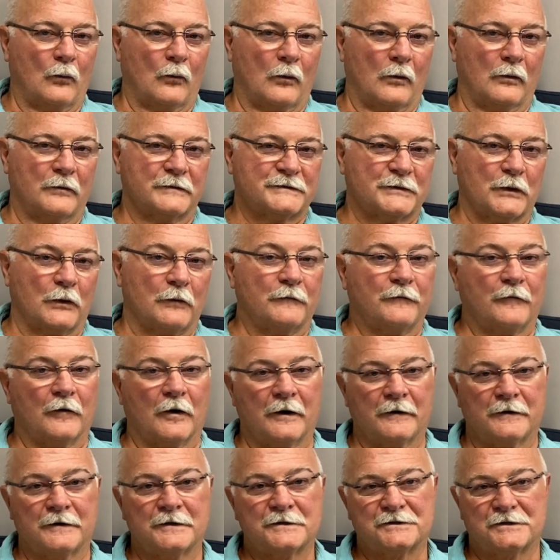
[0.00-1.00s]
so
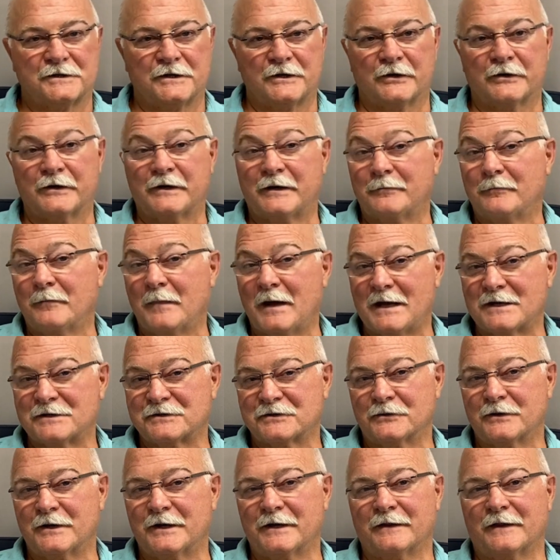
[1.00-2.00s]
far this year, in
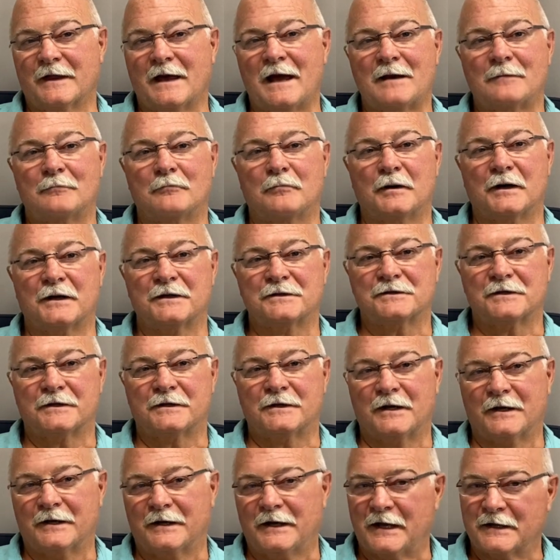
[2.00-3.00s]
measuring that budget
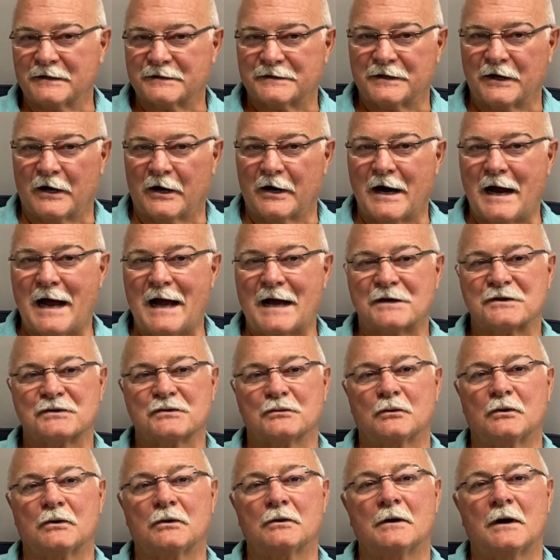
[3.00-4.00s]
against our
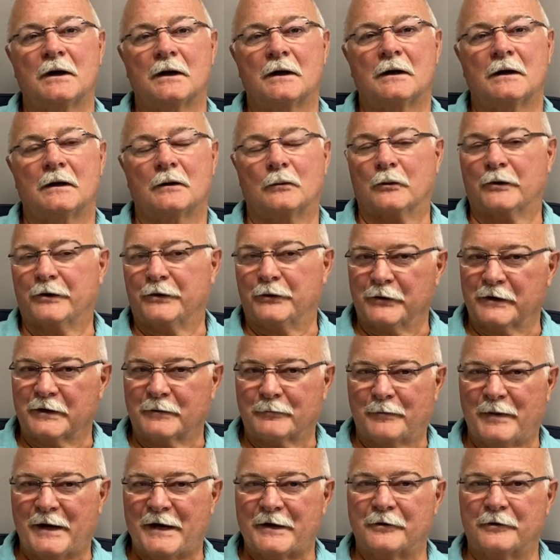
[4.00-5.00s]
actual, we're
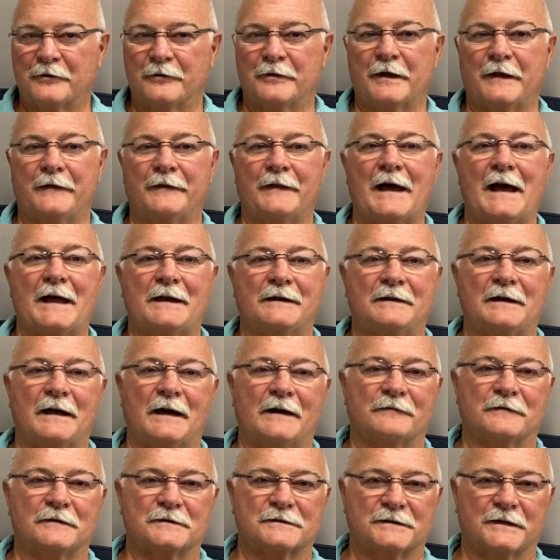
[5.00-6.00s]
doing better than that
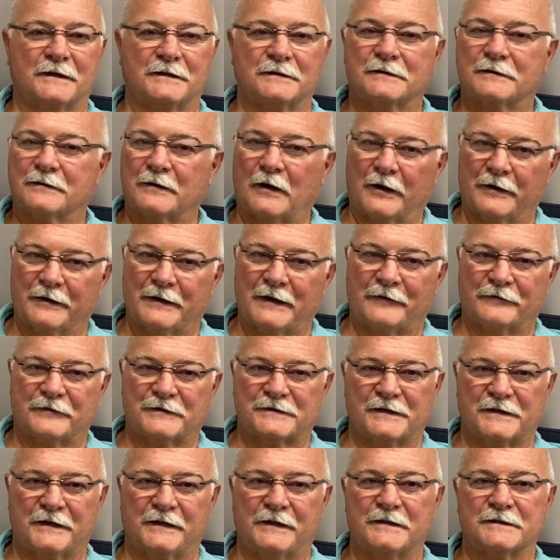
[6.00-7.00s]
deficit. Our
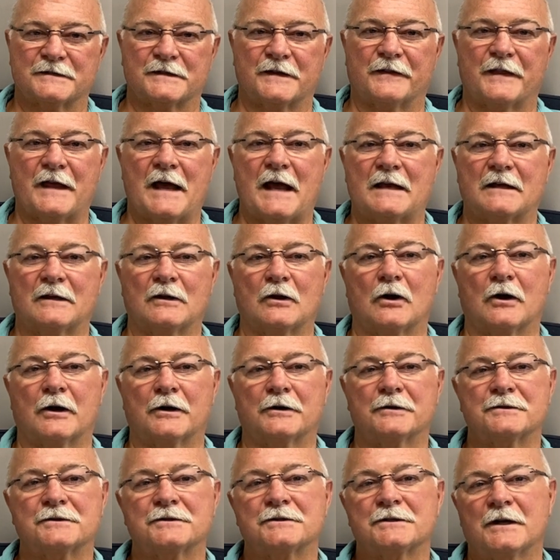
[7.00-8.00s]
deficit isn't that
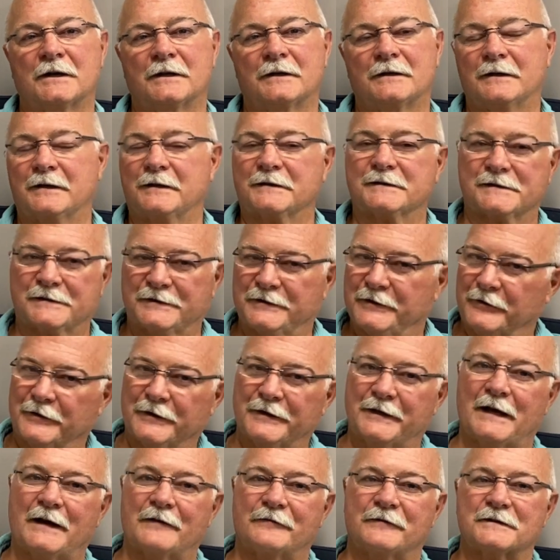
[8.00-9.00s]
large. It's still a
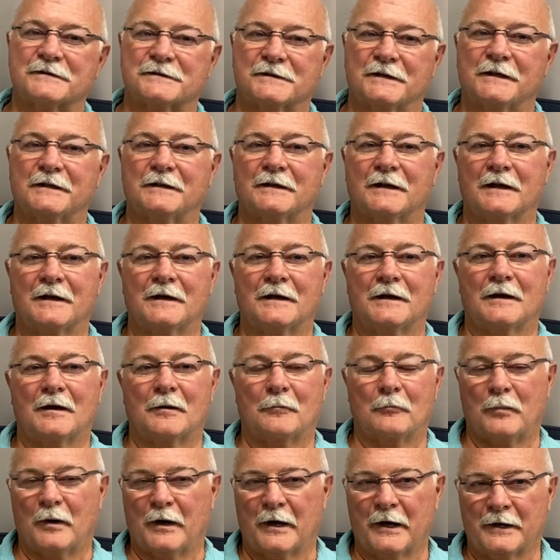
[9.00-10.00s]
deficit,
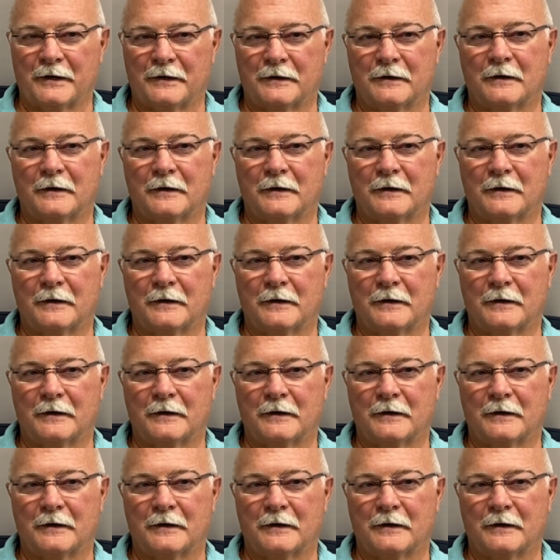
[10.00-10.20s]
but